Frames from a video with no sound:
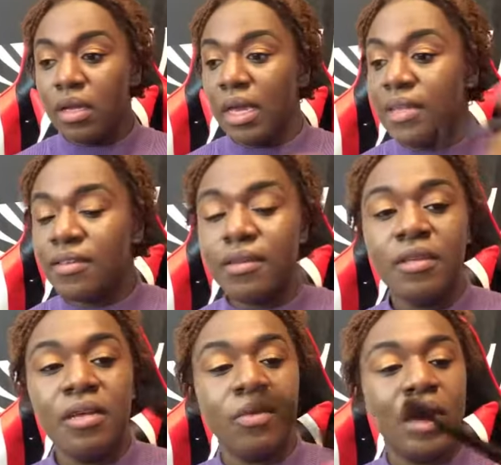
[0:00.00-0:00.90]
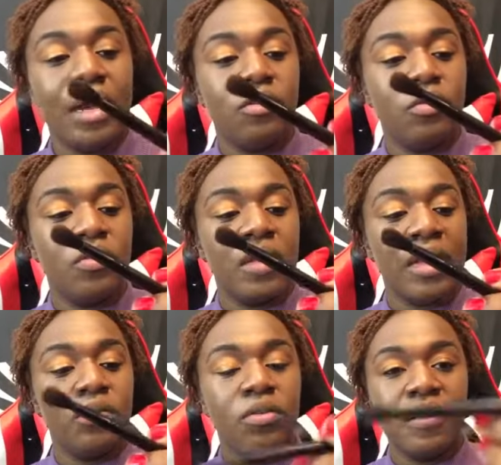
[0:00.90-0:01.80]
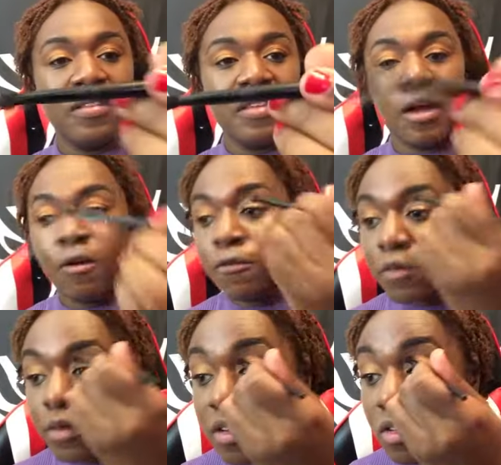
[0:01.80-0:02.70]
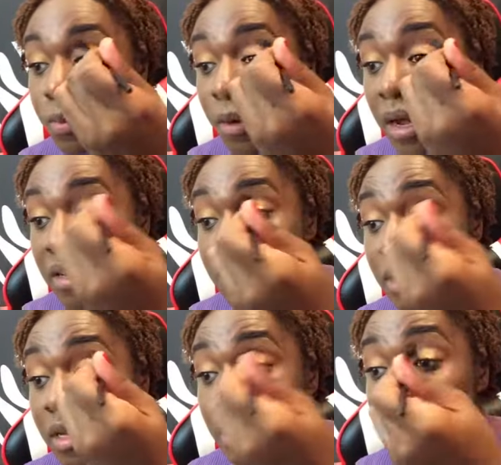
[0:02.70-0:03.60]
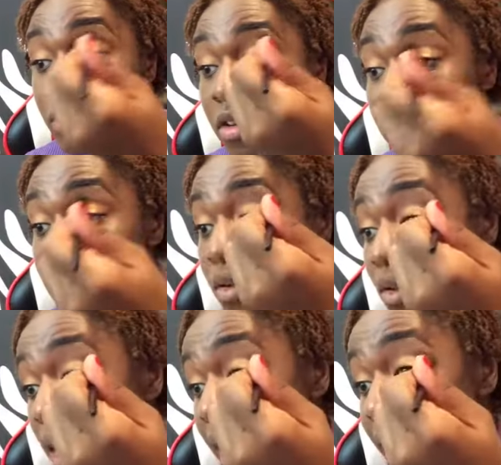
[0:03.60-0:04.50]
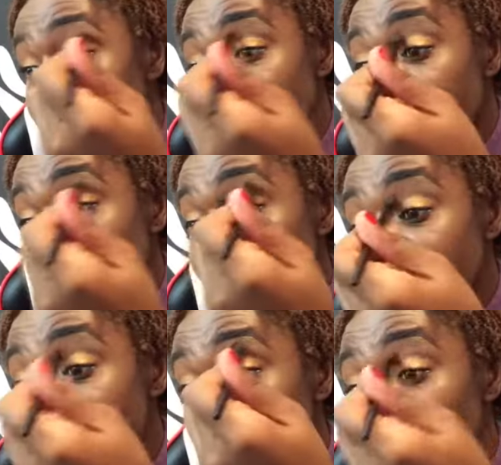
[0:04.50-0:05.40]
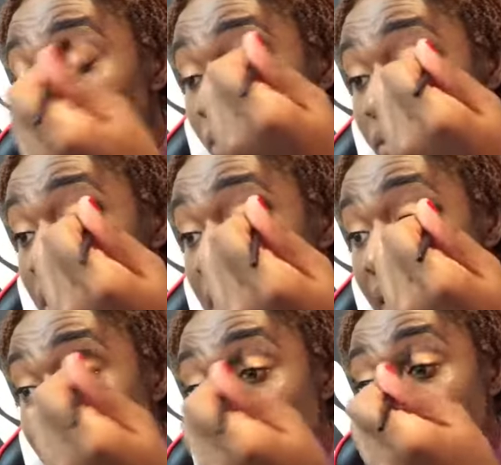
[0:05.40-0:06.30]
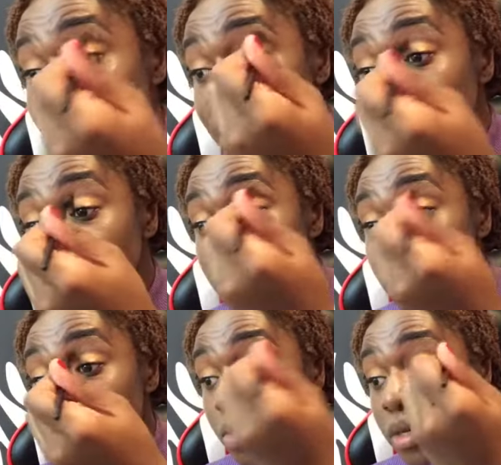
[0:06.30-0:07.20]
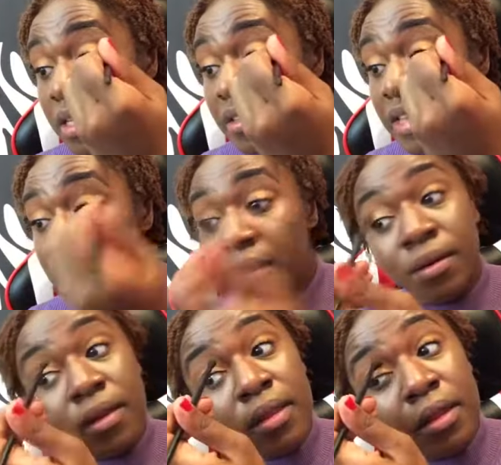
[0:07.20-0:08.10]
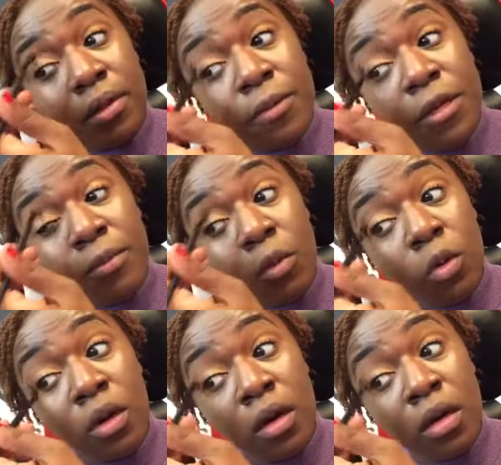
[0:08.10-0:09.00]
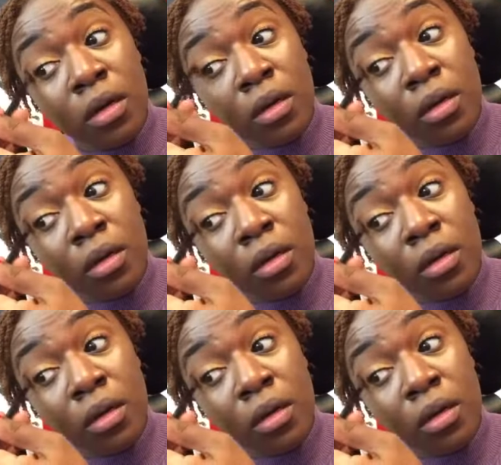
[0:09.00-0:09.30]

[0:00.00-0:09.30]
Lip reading: and sometimes what I do is I use this e.l.f. crease brush just so that I can soften that crease down a little bit more